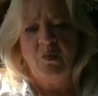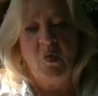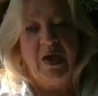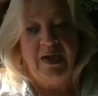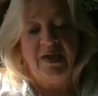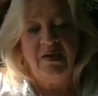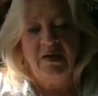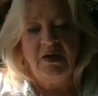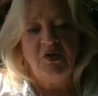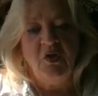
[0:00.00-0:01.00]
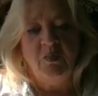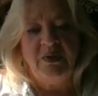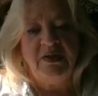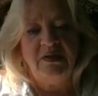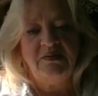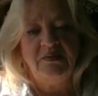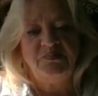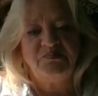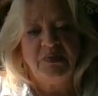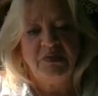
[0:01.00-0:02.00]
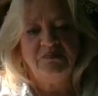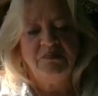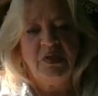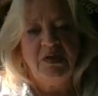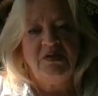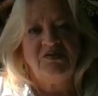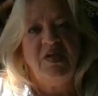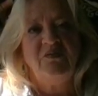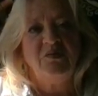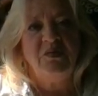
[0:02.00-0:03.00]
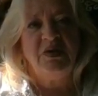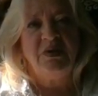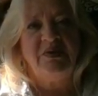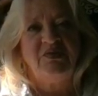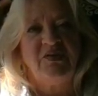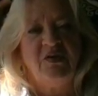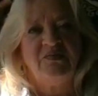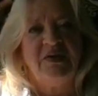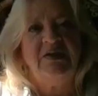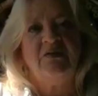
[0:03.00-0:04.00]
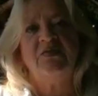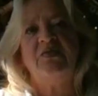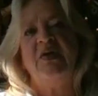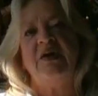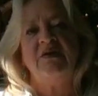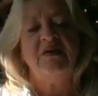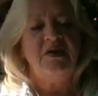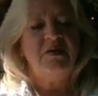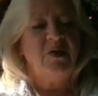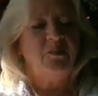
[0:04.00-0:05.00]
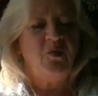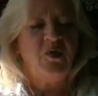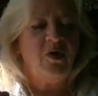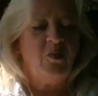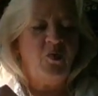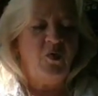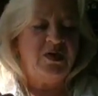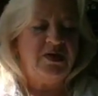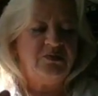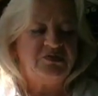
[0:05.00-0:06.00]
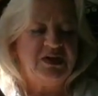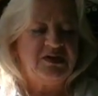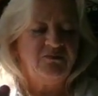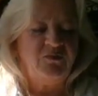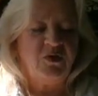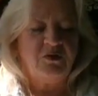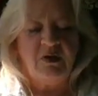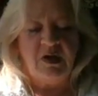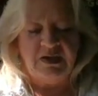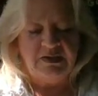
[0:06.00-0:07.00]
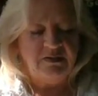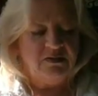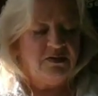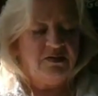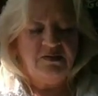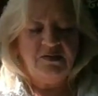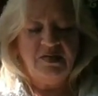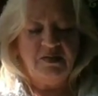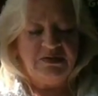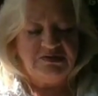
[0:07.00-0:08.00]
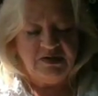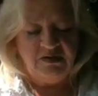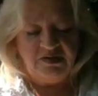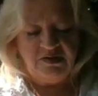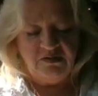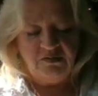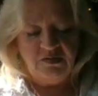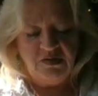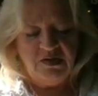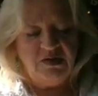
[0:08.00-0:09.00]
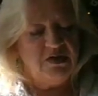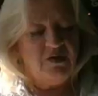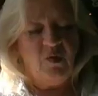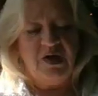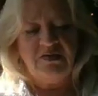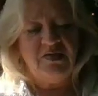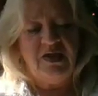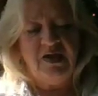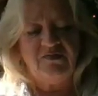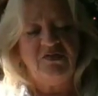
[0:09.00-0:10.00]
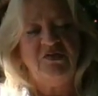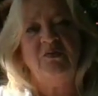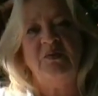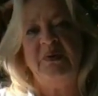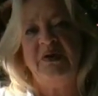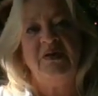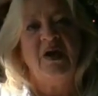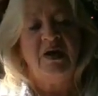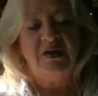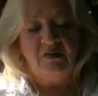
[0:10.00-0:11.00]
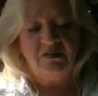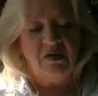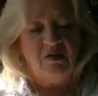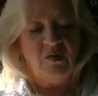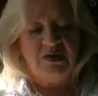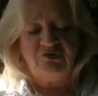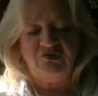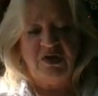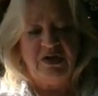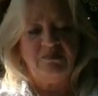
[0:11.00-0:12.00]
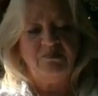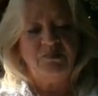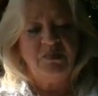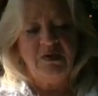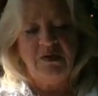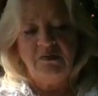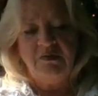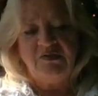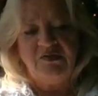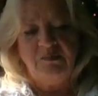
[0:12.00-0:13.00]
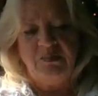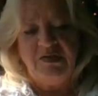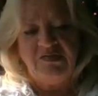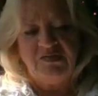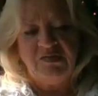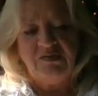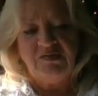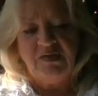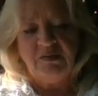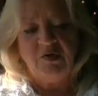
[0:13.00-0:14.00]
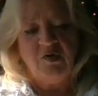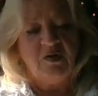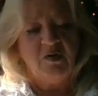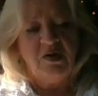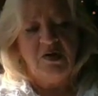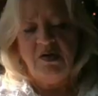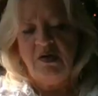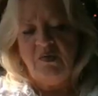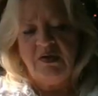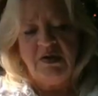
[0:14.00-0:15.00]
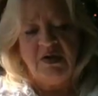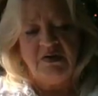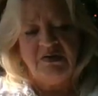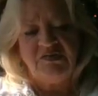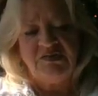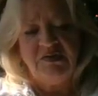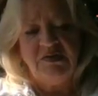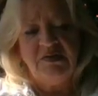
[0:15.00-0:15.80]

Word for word: Way. Nobody, it's never really been solved, I don't think. But boy, oh boy, he was taken for a ride. Let me tell you, why did they have to do it, men? I don't know. What a shame. Rest in peace, Sam Cooke. What an artist.